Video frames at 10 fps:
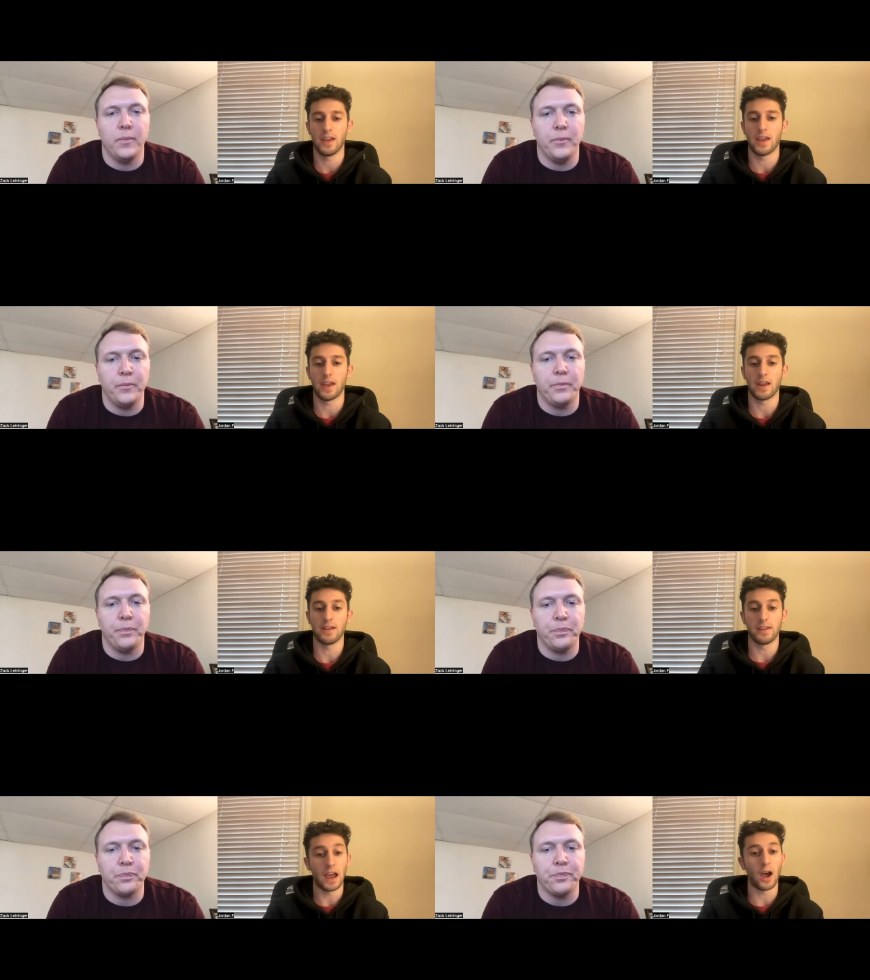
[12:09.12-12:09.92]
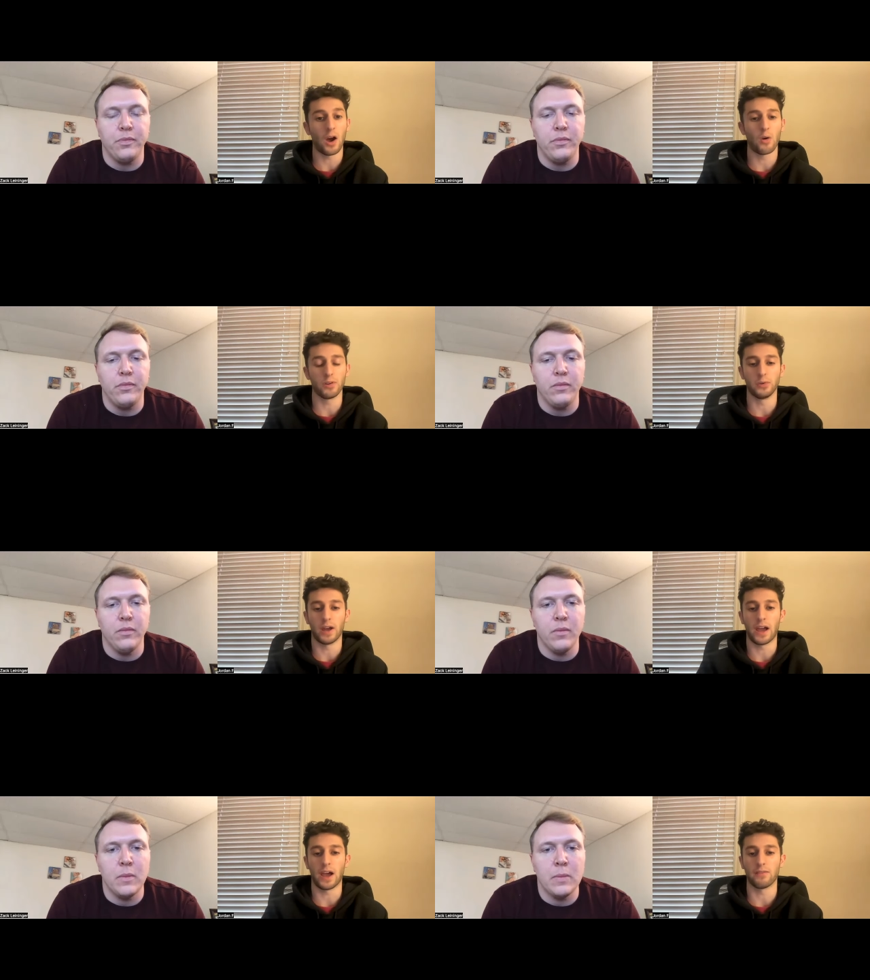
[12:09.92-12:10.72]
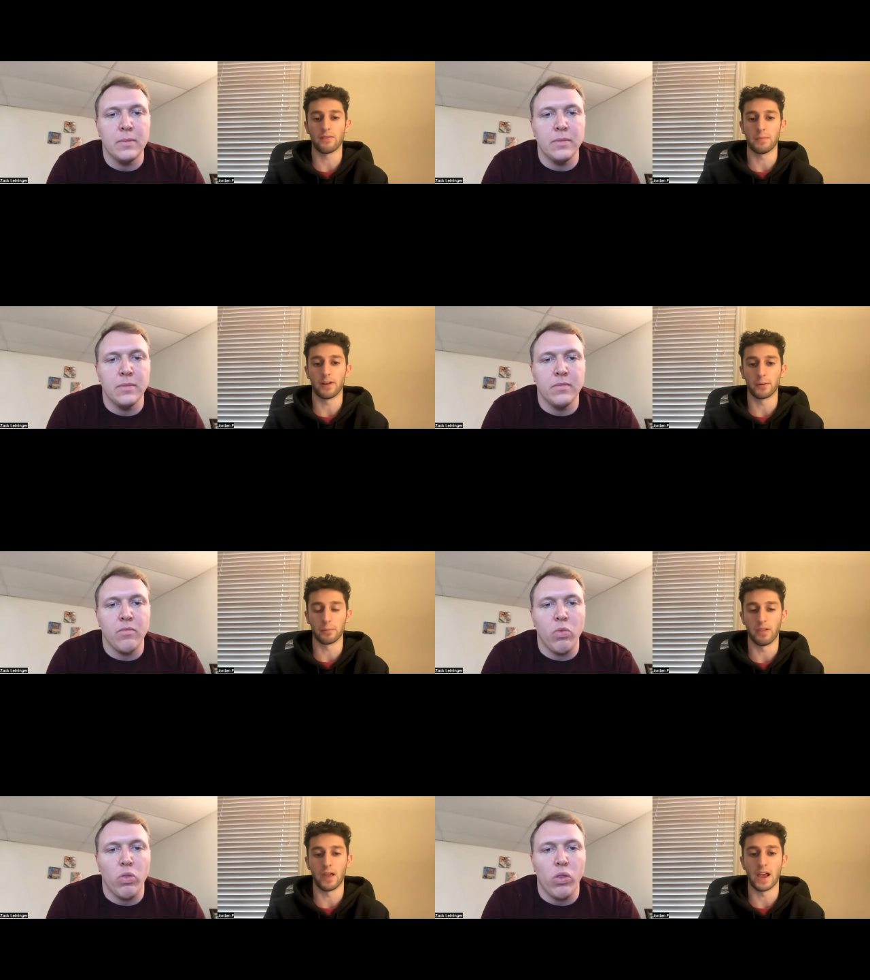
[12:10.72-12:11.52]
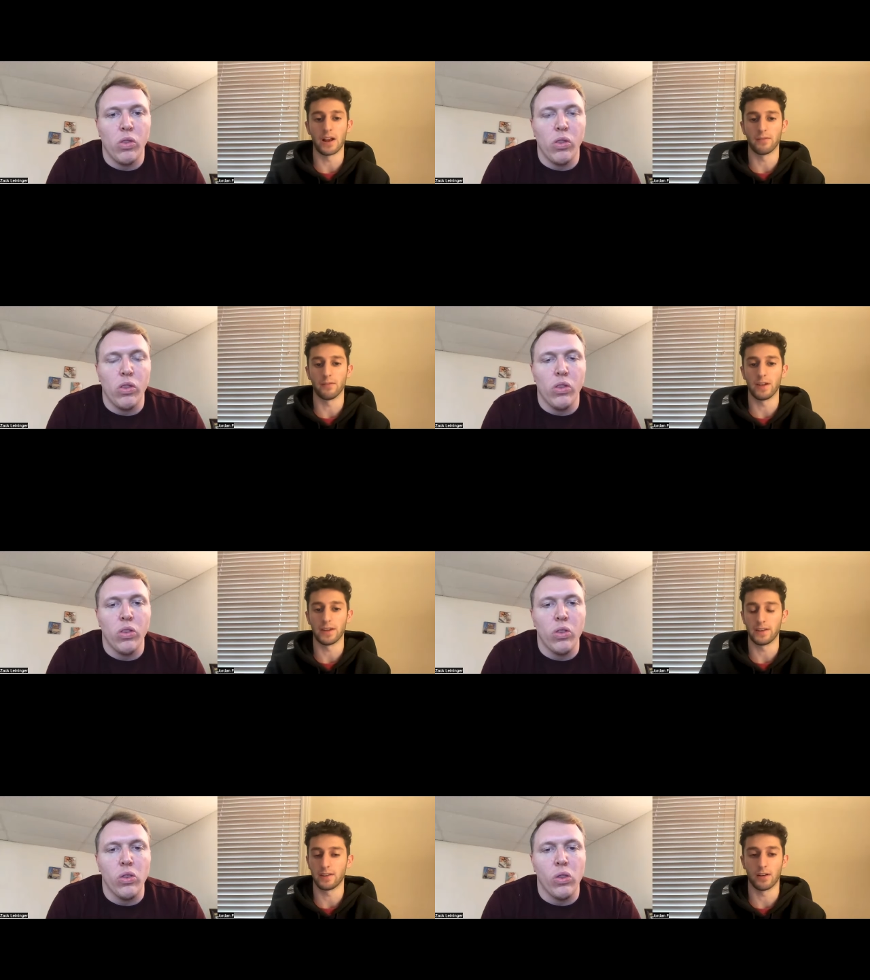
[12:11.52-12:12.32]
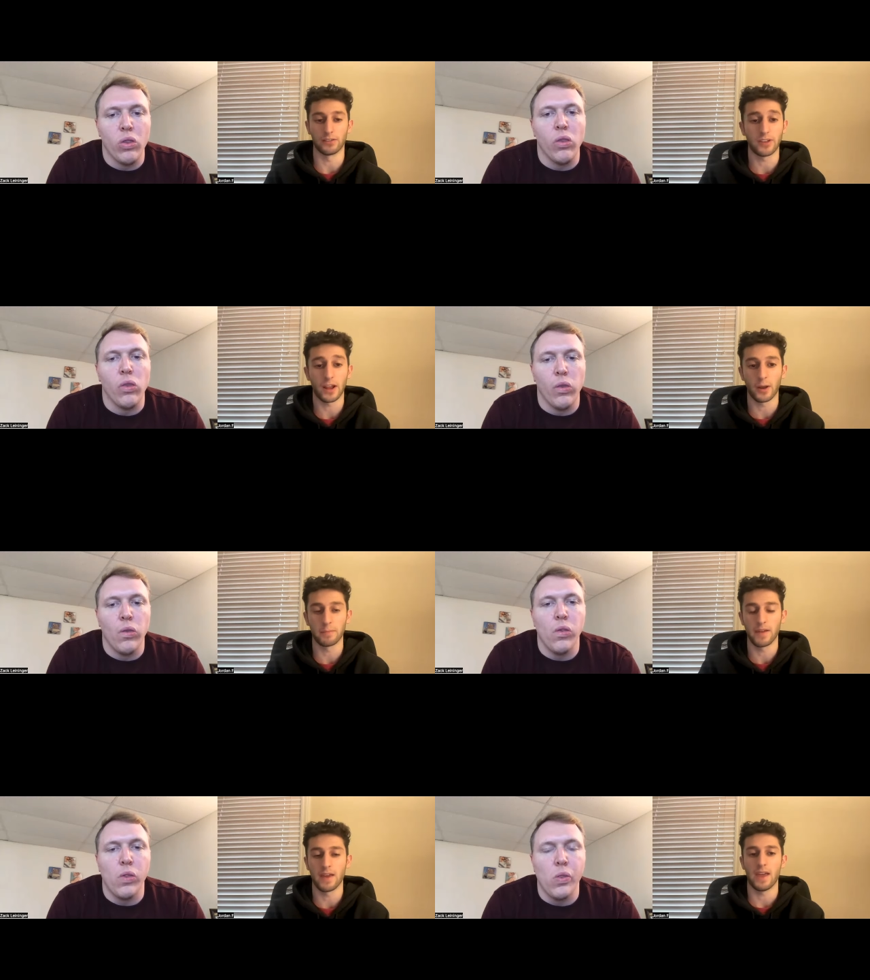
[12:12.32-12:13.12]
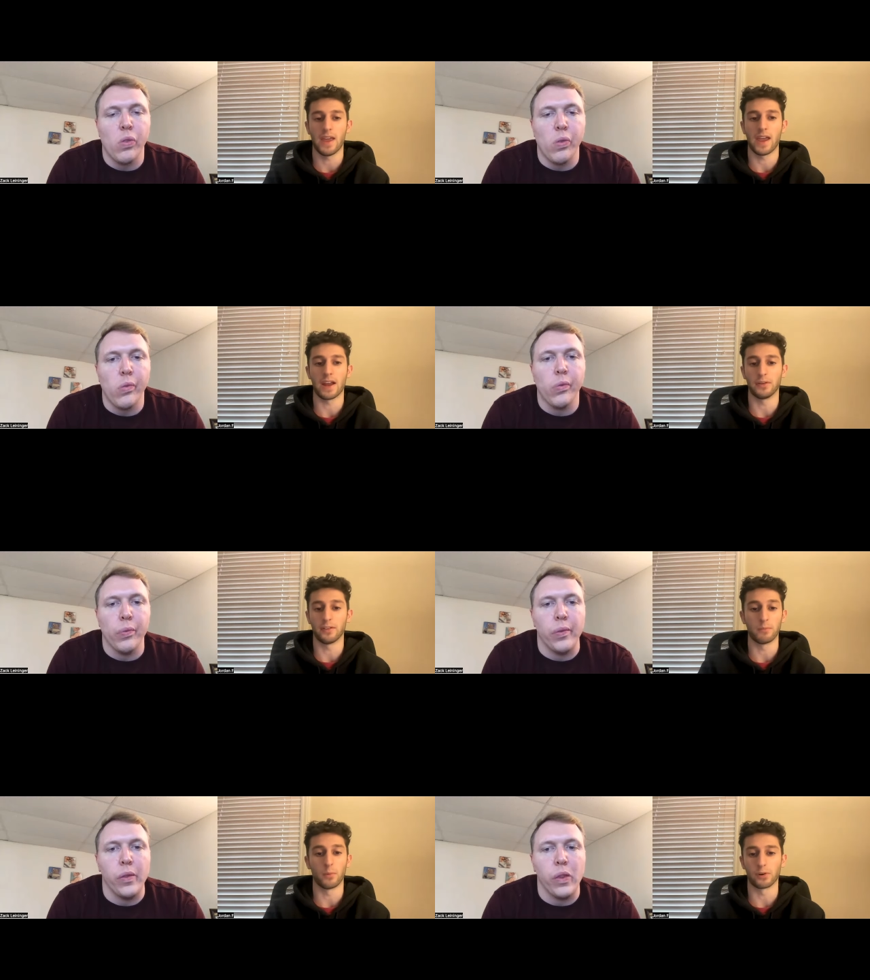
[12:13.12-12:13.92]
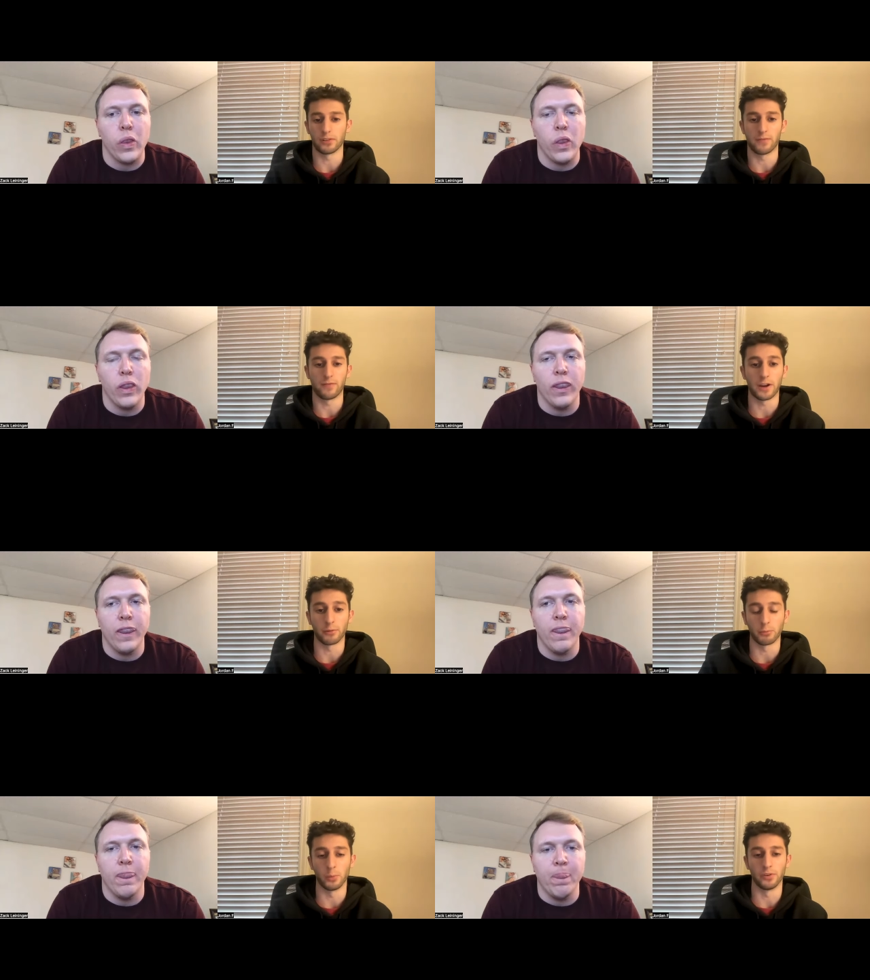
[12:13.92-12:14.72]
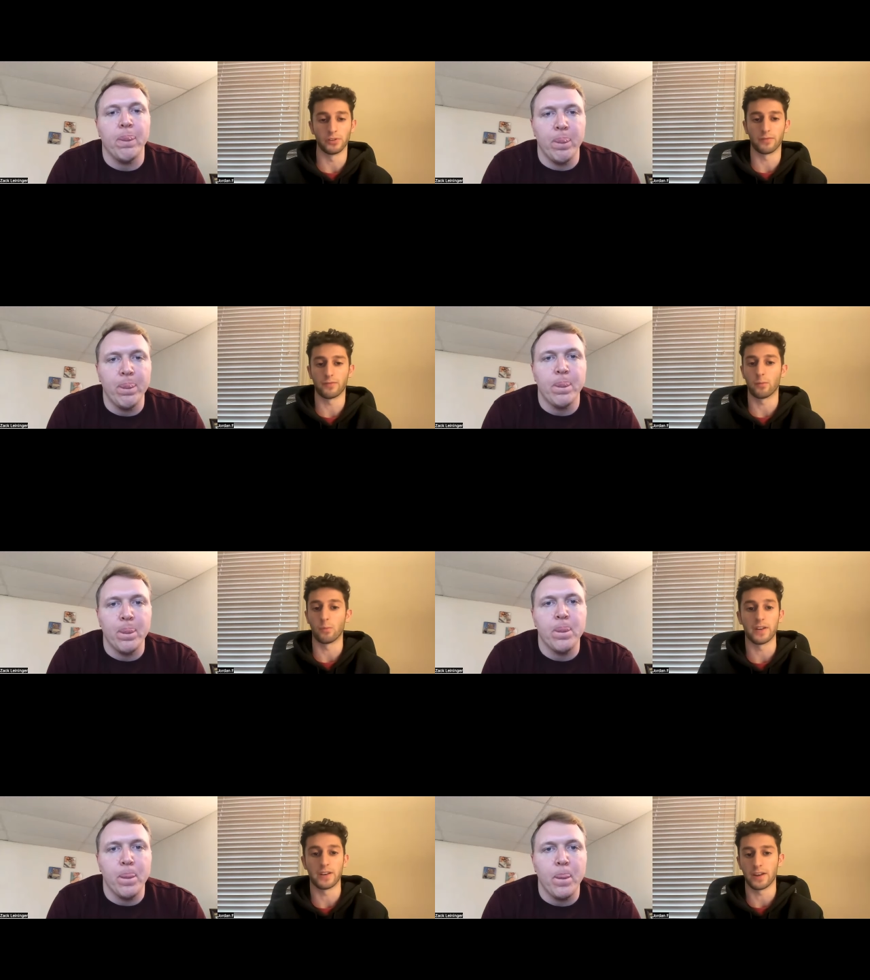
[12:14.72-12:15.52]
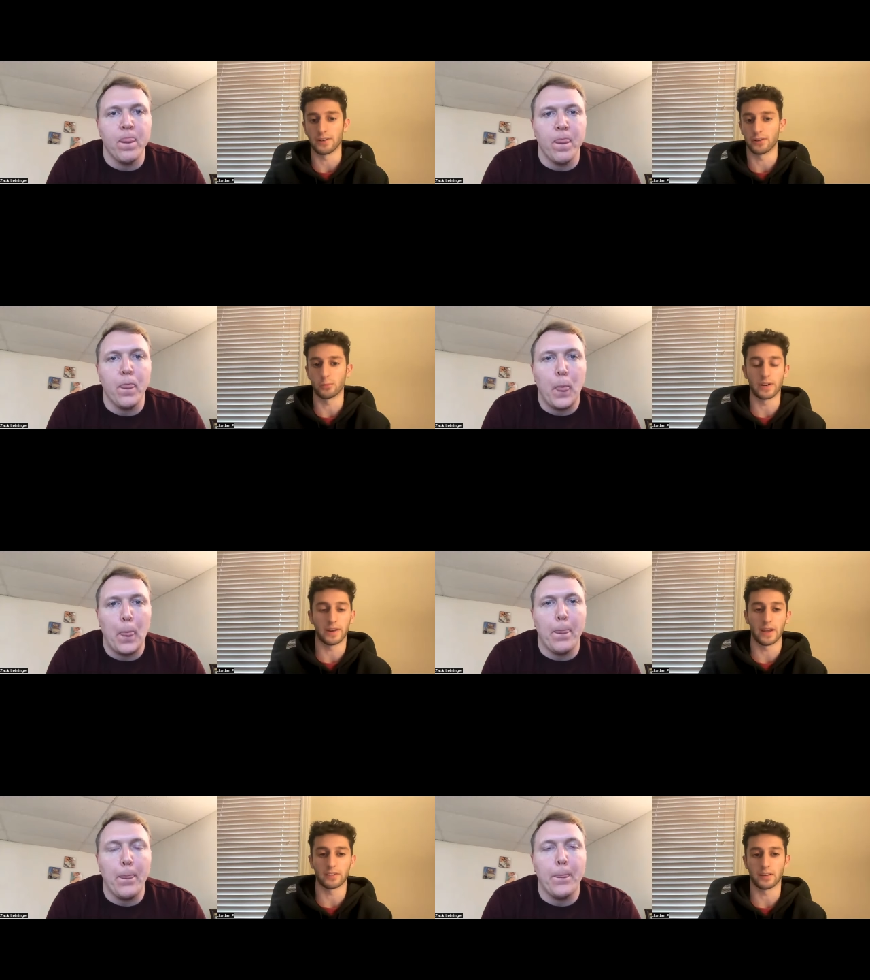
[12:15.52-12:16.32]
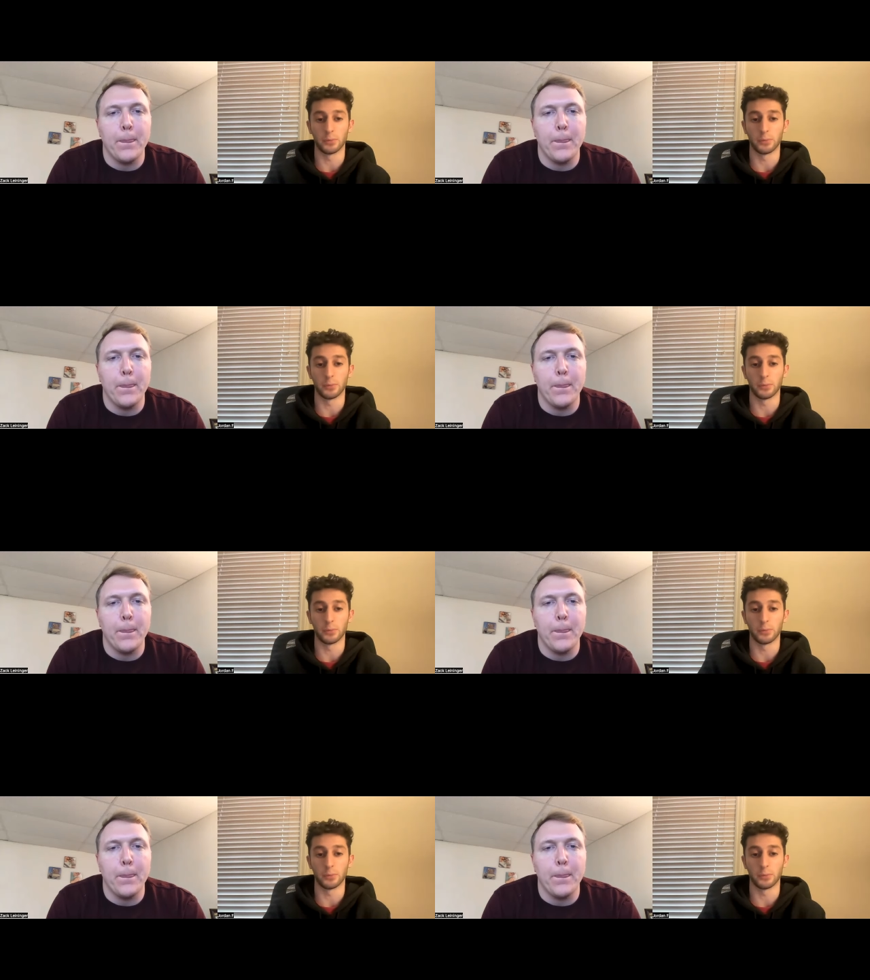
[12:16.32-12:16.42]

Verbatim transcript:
Speaker 1: And now you have a better plan of like a setup and you have more defined rules of when to enter, when to exit.